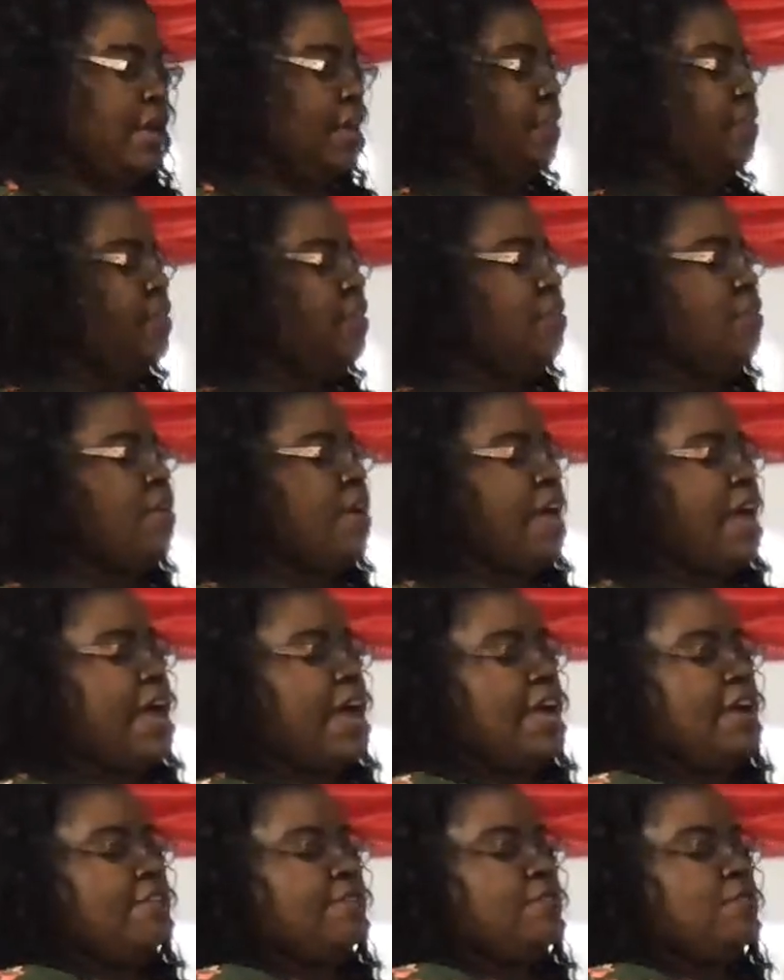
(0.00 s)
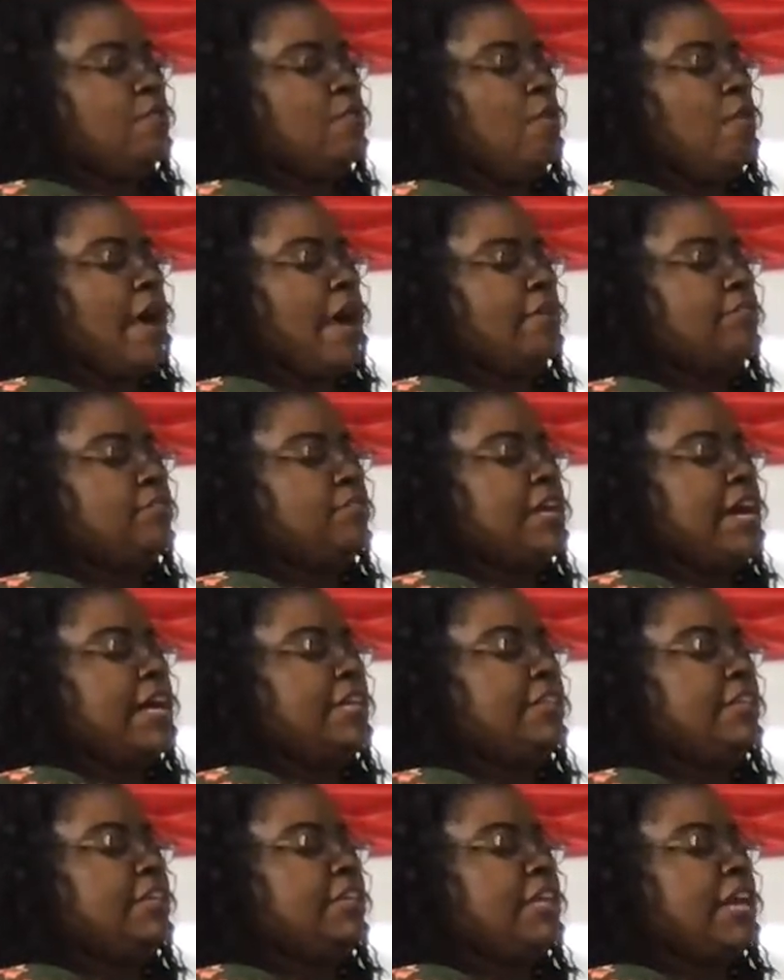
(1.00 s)
It's okay if you go
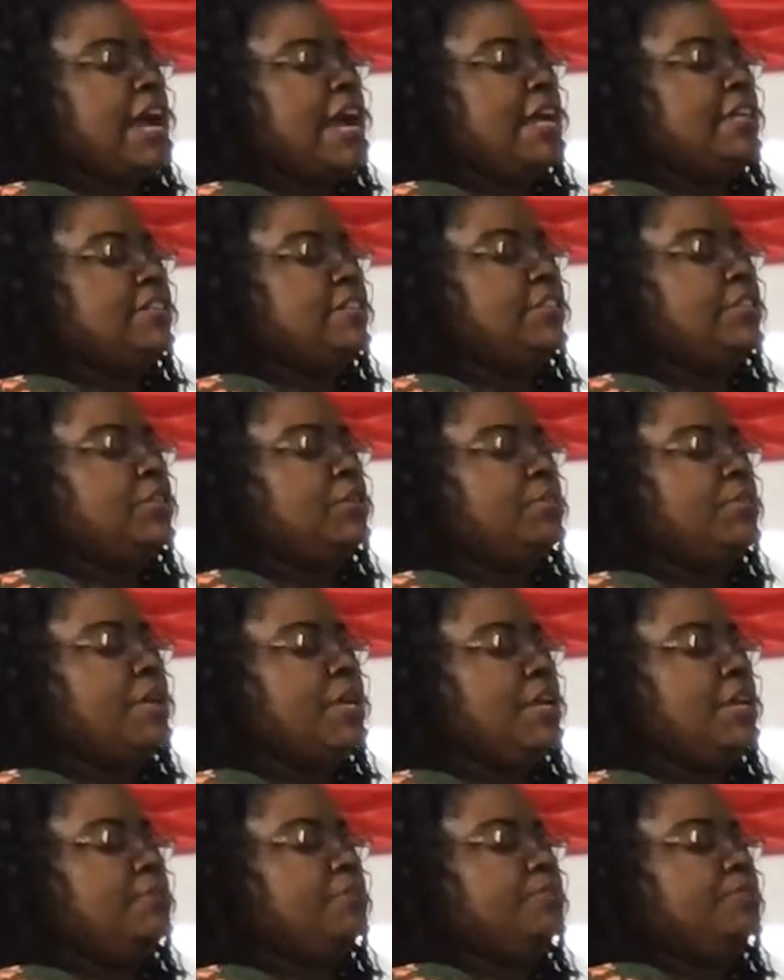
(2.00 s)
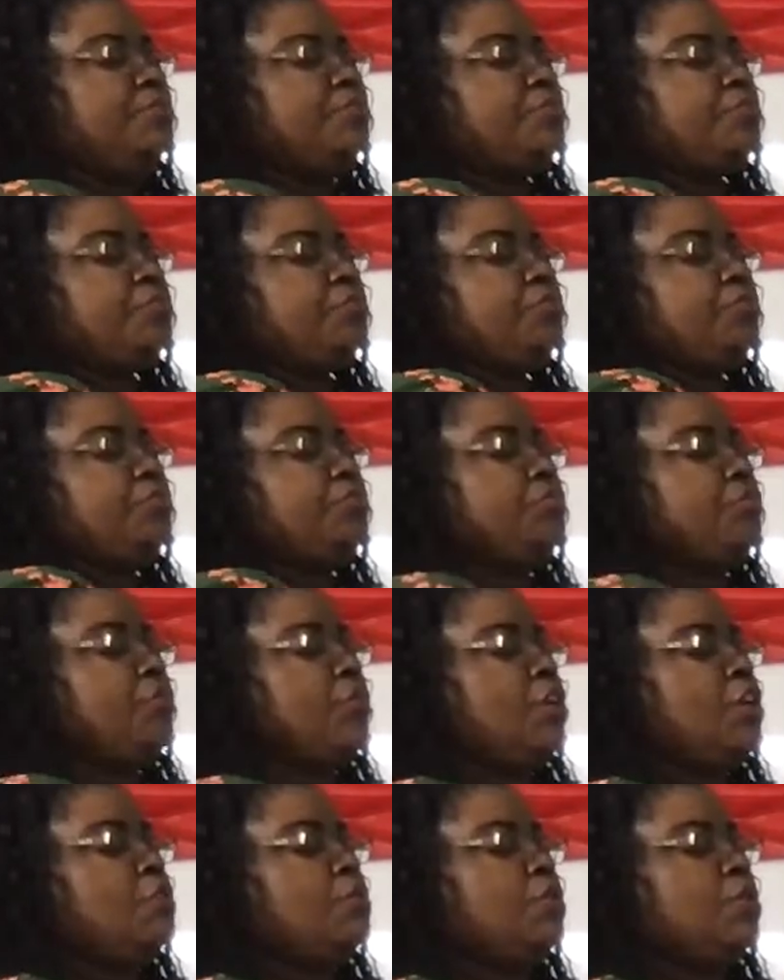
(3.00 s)
outside the lines a little bit,
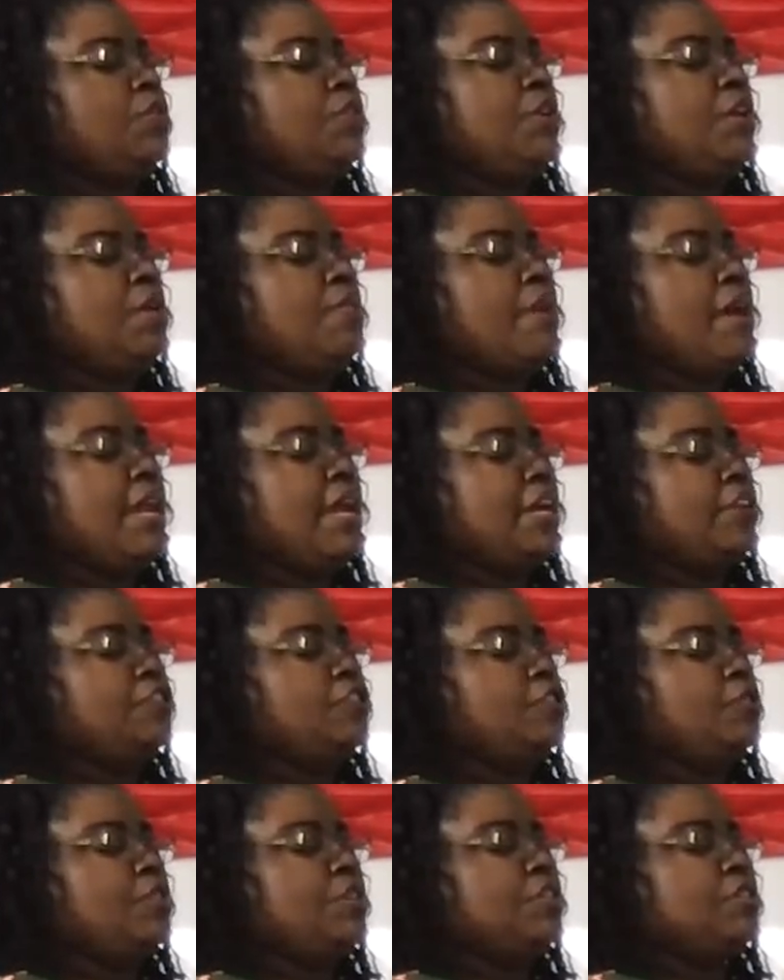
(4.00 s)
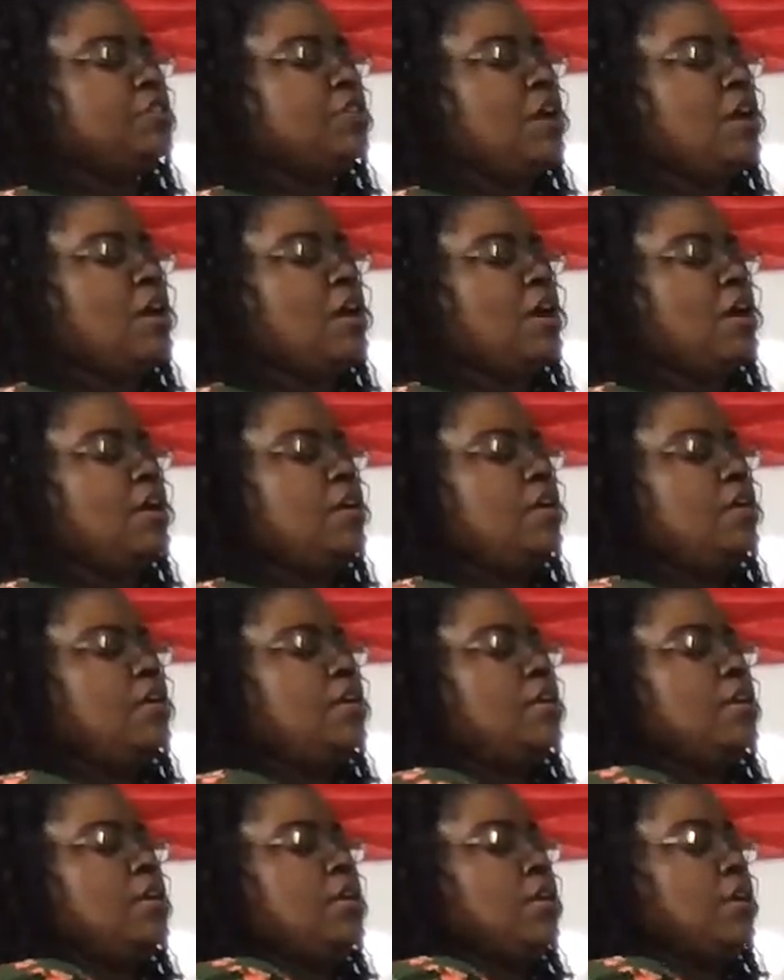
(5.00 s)
because when you think about like a shooting star,
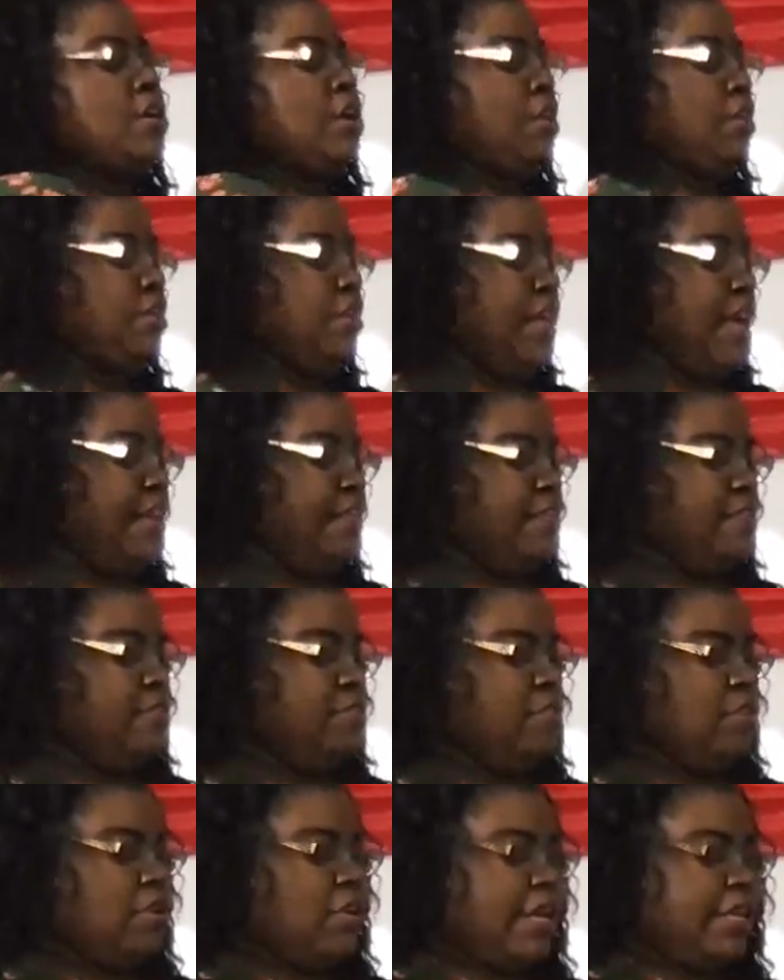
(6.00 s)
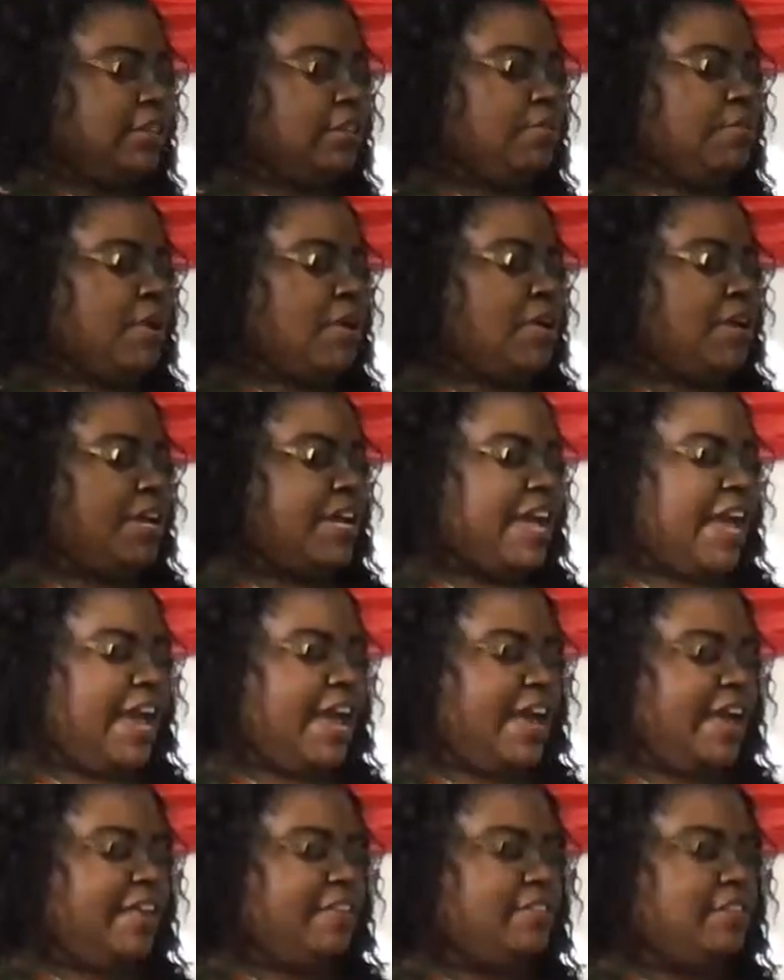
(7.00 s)
that's, you know, like the burning
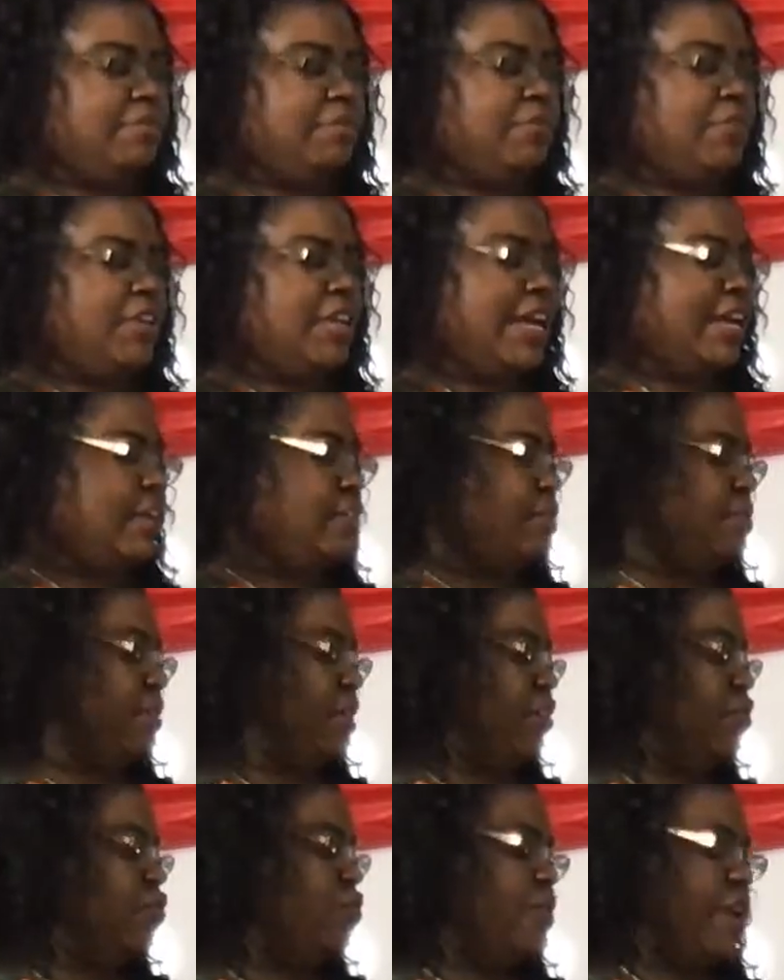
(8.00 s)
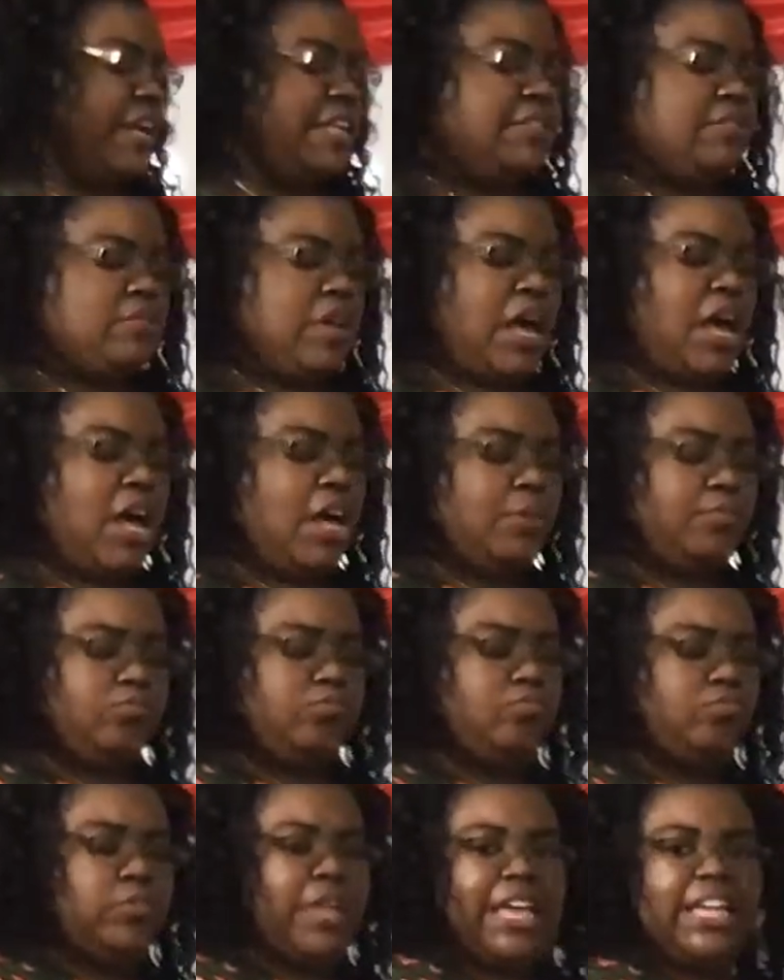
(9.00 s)
gas, some of it like is a bit trans, uh,
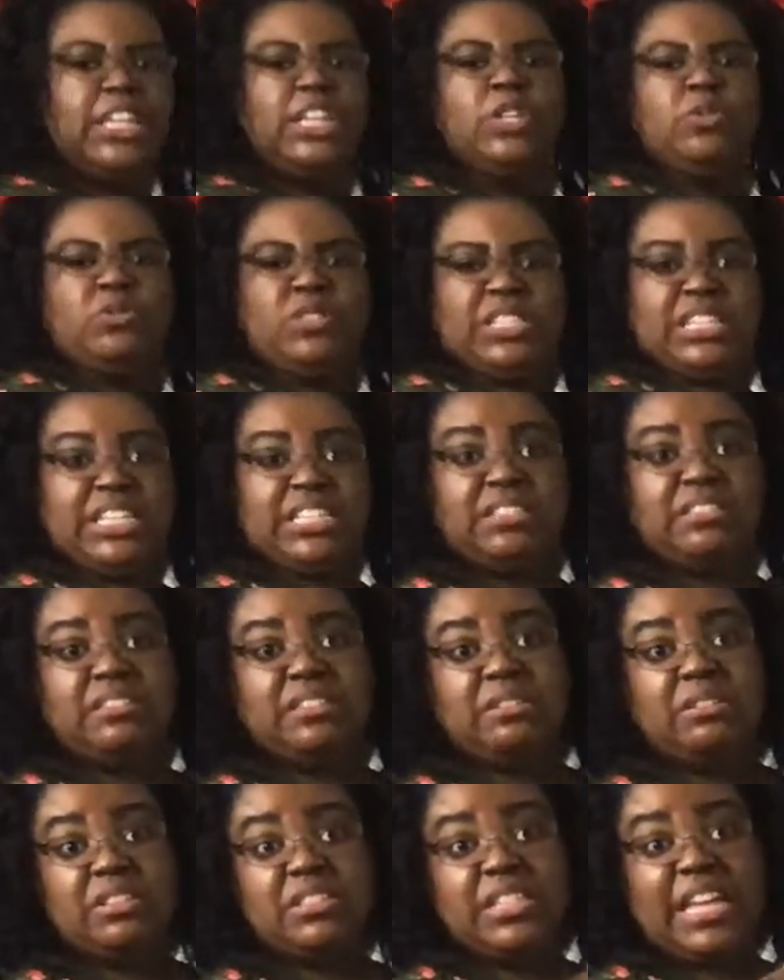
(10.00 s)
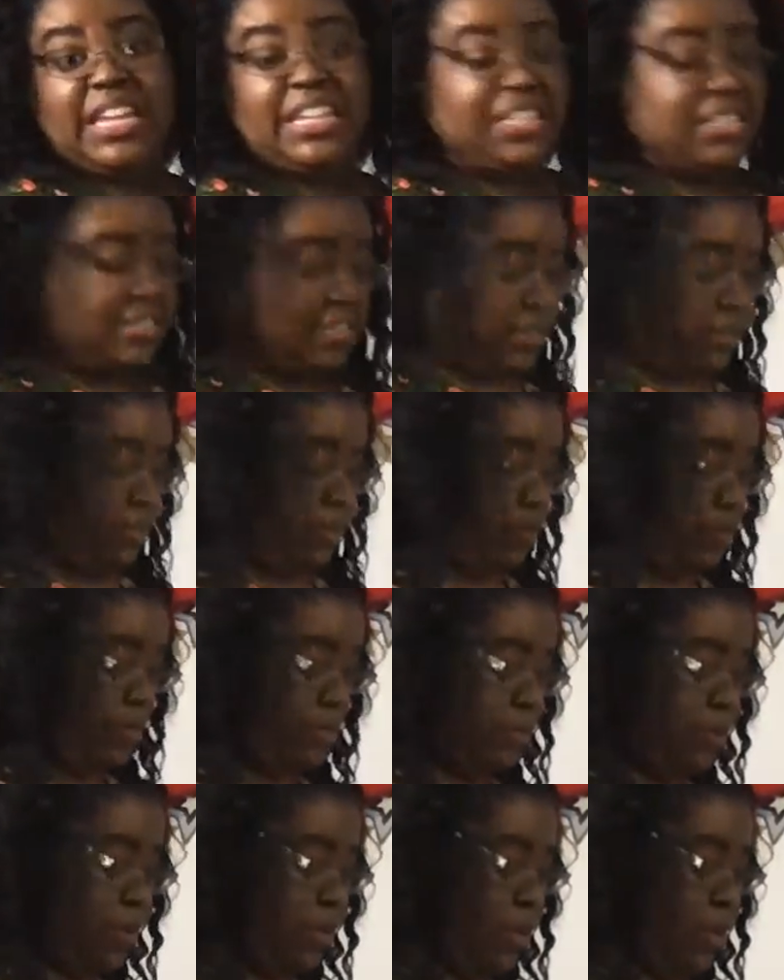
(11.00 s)
like lucent, so it's slightly see
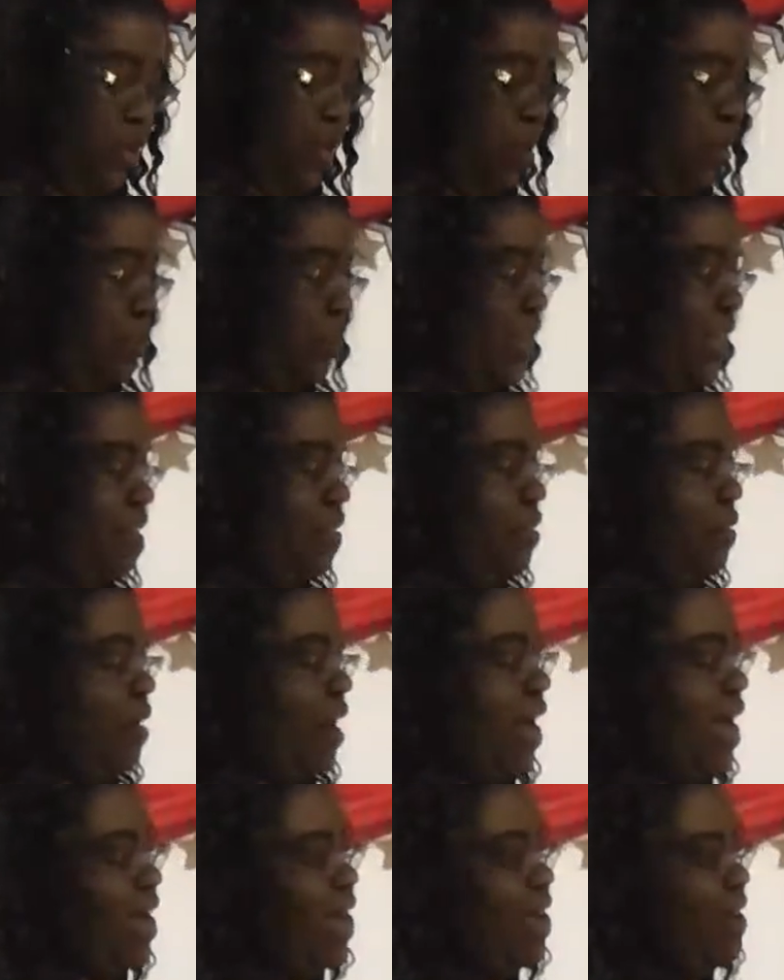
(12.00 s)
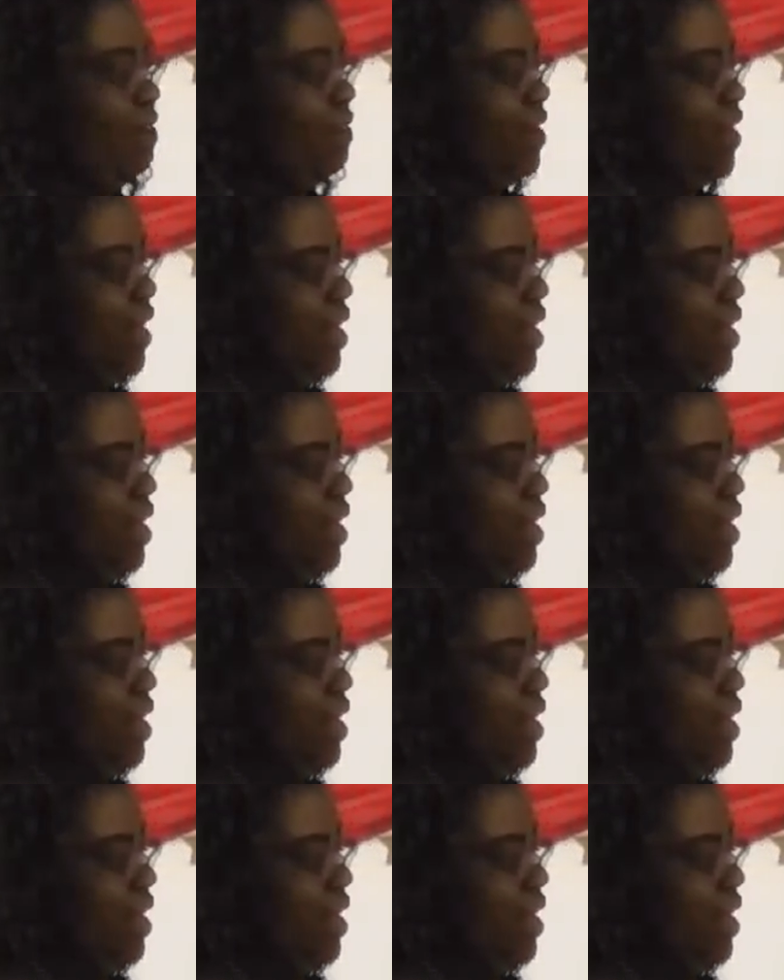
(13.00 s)
through. So that's okay if it